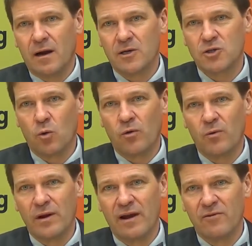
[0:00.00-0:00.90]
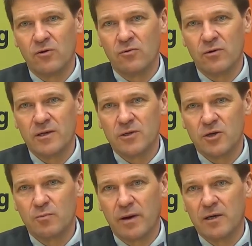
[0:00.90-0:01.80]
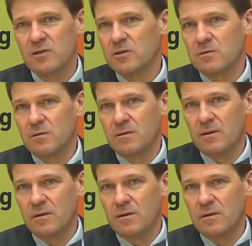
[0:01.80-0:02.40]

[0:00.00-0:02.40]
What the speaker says: are sure that we have a good research base